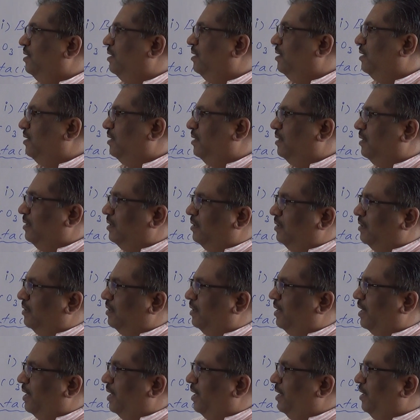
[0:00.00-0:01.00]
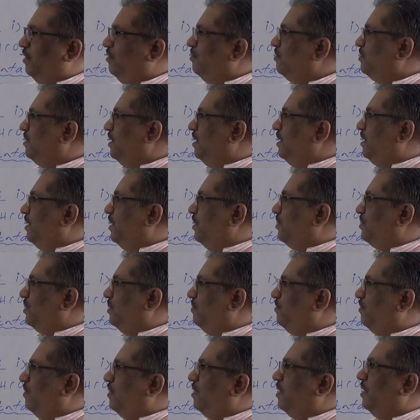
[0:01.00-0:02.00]
and used in
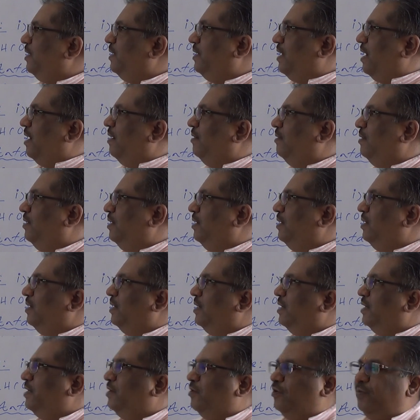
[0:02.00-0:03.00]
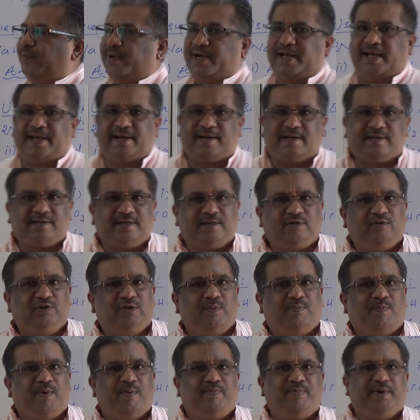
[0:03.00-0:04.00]
kitchen for, yeah, you will be directed to the
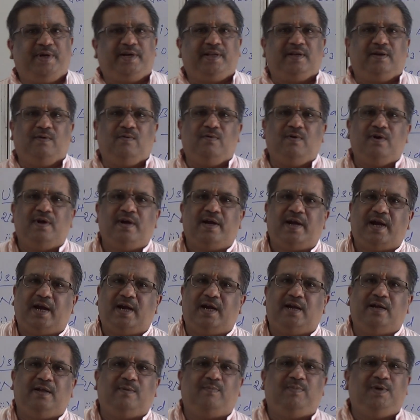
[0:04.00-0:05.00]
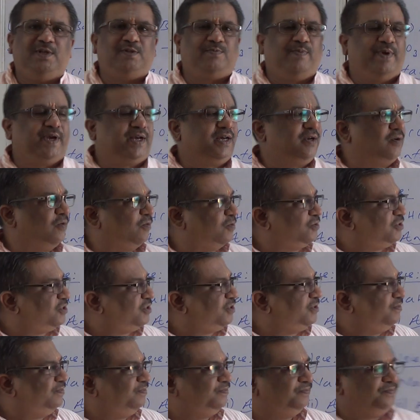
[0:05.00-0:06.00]
PPT now, and please make a
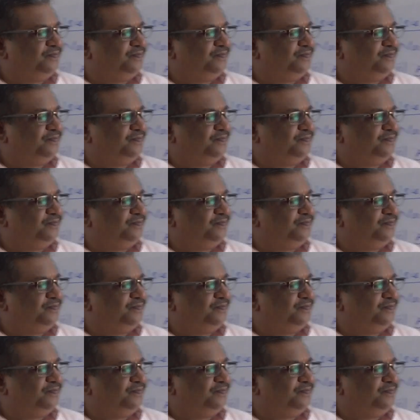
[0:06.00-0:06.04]
notes.